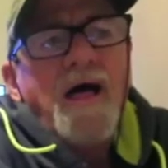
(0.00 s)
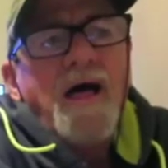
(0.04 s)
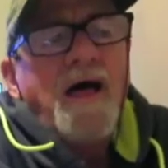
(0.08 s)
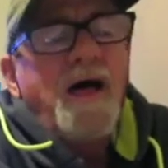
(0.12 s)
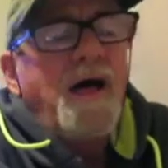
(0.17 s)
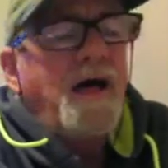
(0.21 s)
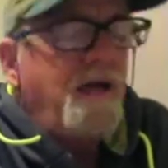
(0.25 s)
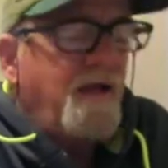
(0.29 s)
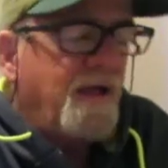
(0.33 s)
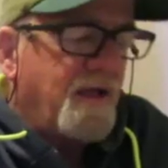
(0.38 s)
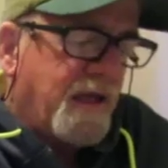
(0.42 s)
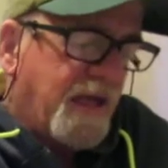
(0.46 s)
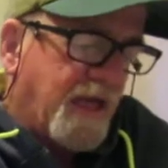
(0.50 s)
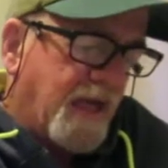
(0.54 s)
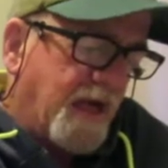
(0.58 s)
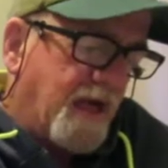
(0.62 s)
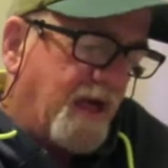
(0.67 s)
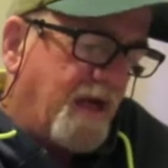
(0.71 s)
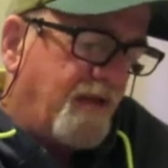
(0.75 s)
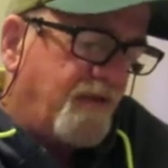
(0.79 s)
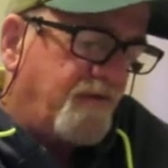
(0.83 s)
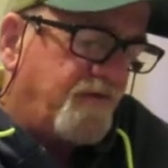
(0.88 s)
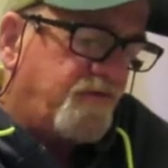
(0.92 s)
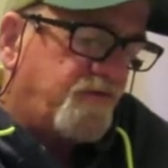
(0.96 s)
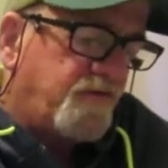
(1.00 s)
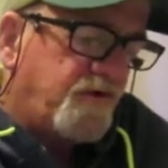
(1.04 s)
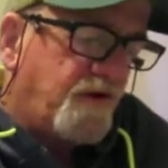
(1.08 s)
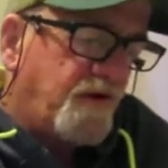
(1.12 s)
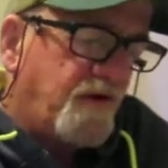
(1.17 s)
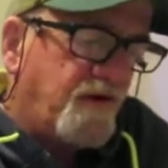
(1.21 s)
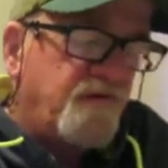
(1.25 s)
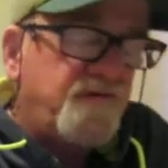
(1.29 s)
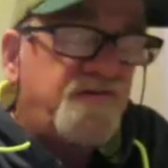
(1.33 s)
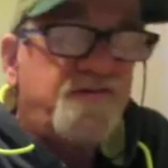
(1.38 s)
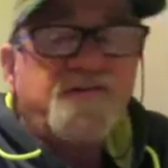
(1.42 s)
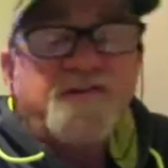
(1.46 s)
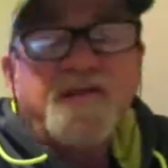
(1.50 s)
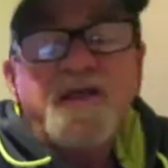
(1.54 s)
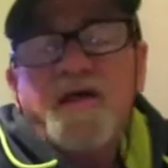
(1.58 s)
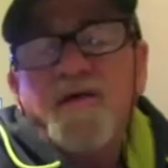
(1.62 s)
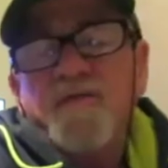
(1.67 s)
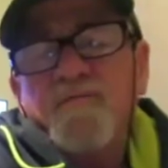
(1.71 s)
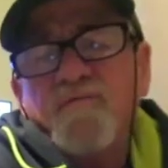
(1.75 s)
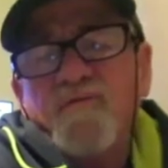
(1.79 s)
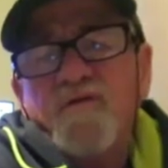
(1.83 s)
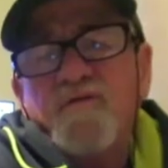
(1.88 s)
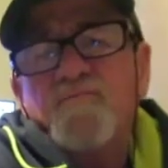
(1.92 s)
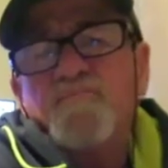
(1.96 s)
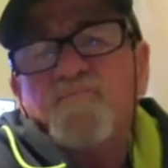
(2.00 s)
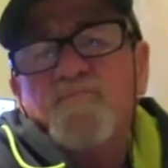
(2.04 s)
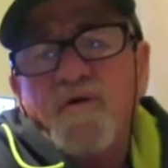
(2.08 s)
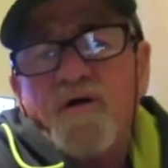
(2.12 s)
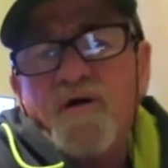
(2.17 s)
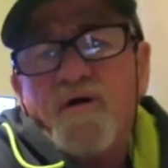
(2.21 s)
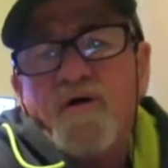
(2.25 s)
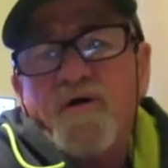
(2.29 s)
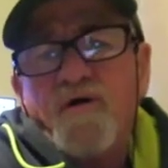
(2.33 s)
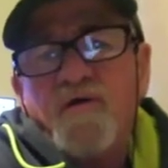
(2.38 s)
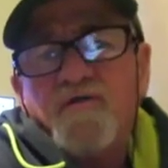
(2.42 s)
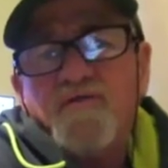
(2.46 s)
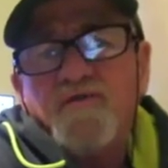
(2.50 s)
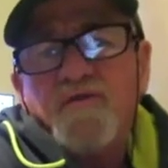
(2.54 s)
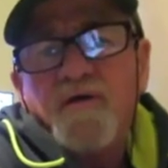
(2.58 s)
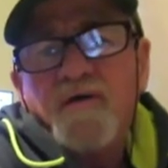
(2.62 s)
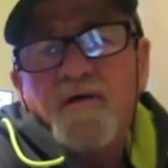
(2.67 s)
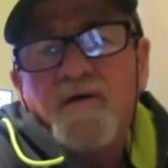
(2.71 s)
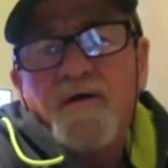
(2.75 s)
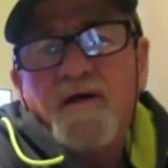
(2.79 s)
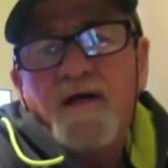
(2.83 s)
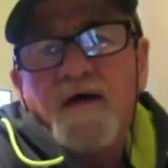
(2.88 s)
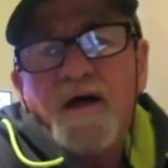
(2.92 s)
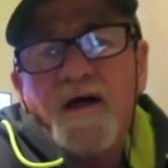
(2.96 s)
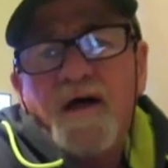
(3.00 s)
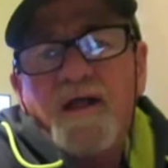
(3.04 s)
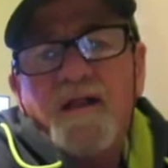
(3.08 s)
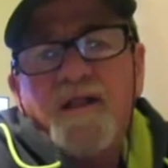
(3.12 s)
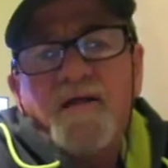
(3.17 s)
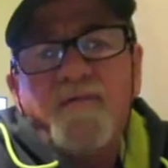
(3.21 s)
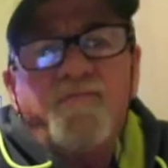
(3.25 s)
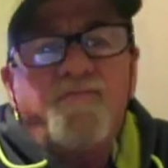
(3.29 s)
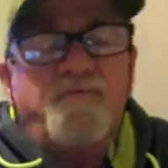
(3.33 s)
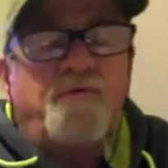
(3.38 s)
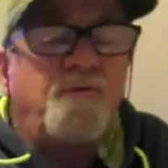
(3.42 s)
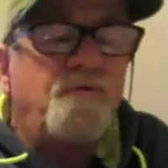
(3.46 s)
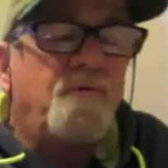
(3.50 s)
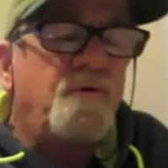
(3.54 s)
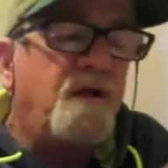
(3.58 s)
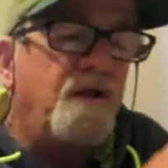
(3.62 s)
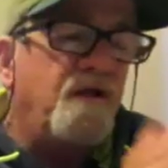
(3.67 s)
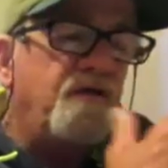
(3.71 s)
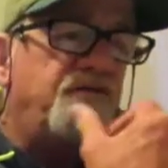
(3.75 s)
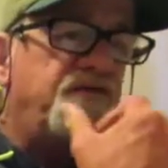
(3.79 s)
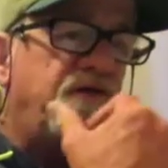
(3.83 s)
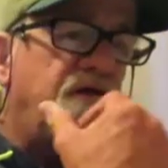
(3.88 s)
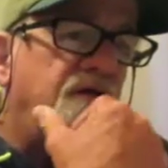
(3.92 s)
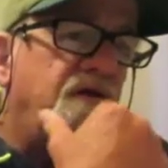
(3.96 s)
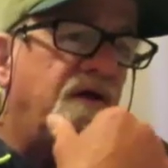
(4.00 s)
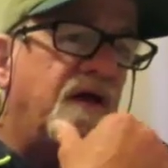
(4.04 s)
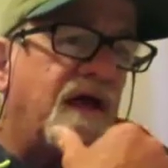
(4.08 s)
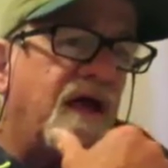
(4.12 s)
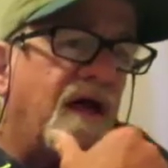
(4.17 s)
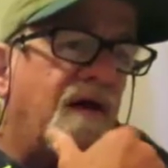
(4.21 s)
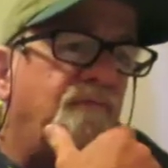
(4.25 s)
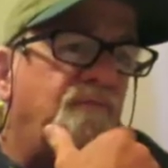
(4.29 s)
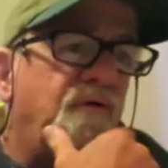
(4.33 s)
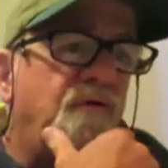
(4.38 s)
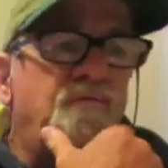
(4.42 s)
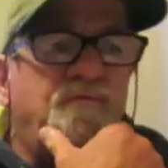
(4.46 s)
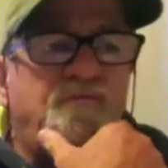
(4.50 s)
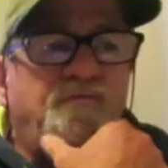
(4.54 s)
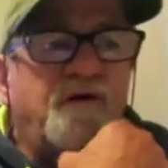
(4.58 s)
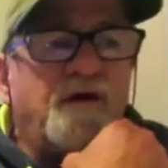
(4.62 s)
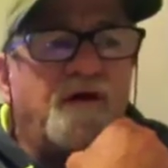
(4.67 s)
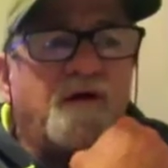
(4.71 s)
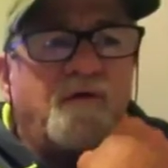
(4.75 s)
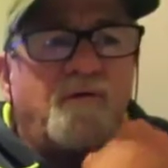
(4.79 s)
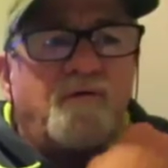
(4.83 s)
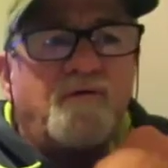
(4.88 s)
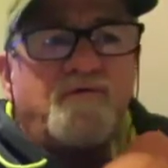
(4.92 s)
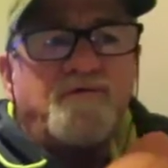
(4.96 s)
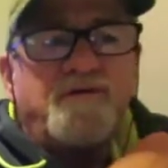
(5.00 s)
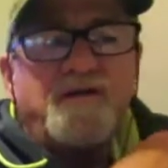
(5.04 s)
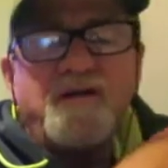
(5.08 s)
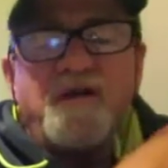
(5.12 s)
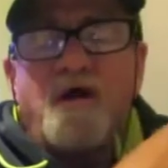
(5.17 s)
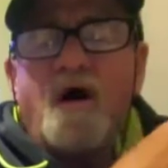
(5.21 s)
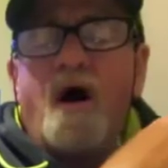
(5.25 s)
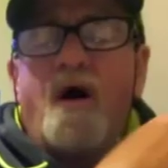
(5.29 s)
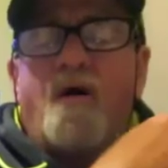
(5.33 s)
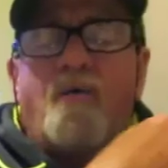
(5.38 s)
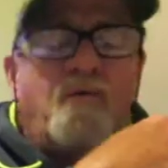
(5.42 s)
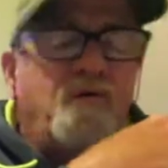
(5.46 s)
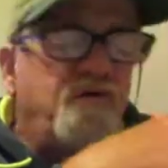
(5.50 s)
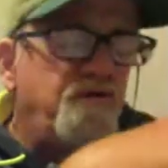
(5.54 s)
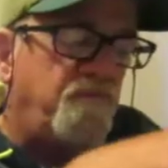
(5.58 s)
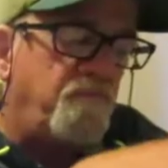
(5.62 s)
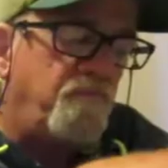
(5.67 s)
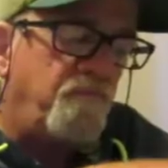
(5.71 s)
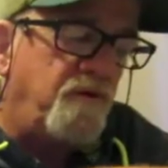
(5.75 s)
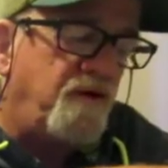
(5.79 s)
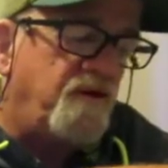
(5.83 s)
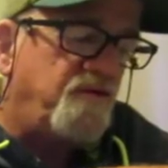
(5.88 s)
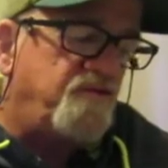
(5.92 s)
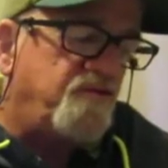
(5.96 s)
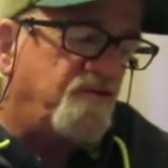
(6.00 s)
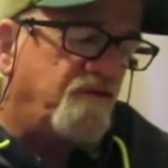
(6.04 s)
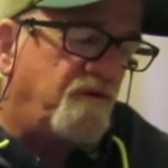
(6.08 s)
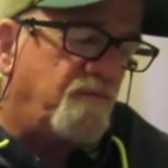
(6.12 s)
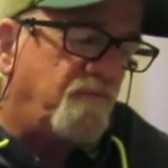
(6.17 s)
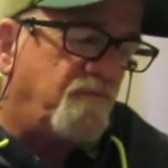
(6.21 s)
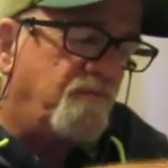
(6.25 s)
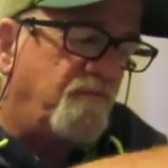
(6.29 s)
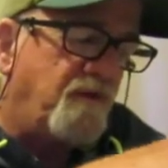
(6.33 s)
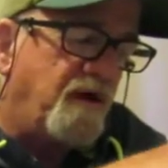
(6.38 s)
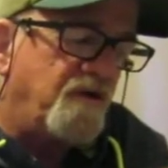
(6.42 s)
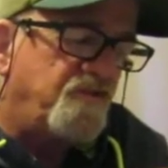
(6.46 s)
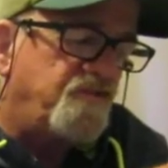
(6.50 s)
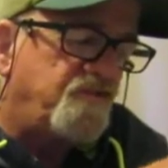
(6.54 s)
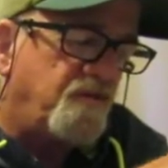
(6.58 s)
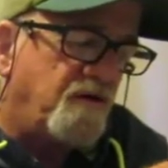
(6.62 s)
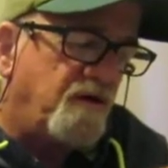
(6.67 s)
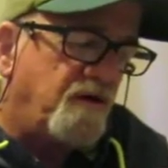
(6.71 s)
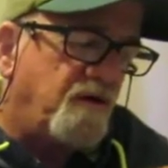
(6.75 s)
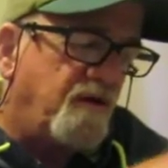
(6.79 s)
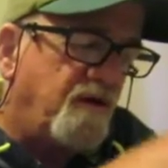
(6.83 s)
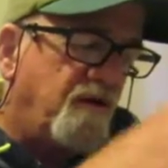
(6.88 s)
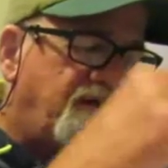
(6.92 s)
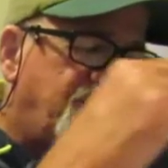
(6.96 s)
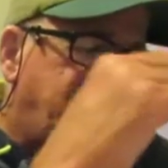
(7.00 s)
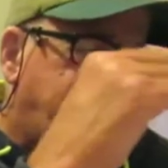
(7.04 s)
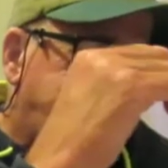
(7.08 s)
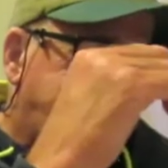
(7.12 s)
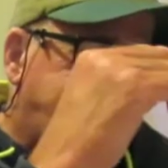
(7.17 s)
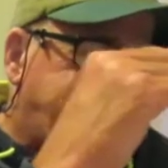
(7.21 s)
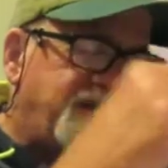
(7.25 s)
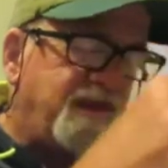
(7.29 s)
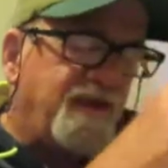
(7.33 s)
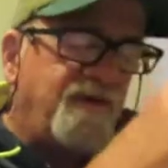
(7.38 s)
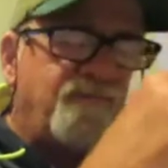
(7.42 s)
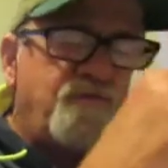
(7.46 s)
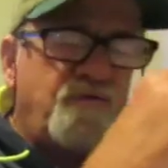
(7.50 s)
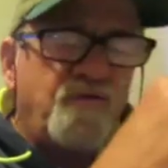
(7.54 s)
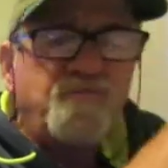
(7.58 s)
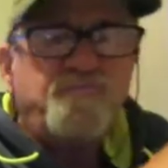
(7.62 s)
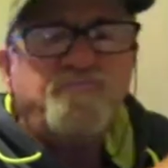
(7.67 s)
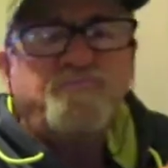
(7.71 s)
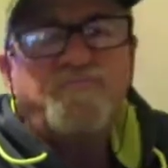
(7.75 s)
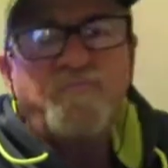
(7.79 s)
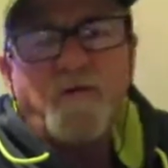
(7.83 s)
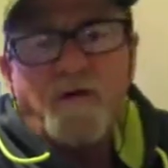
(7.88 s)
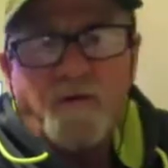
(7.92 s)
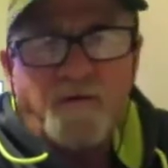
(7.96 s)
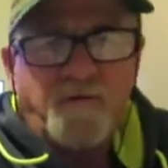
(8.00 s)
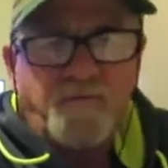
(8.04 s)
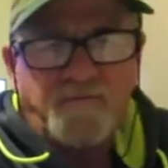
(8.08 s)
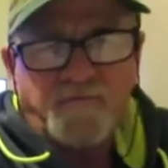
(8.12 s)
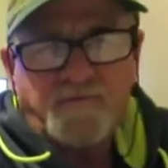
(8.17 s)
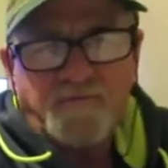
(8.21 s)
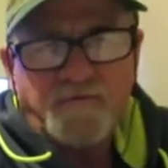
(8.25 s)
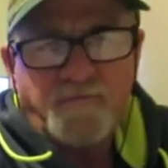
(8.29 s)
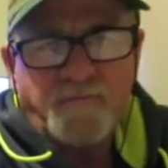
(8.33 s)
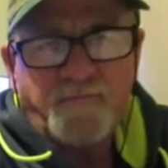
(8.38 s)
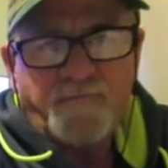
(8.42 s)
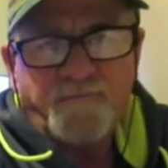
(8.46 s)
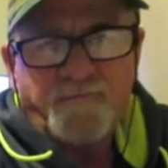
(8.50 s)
And against Stephen Burns. And if you listen to Kevin Vickers, he always mention Stephen Burns.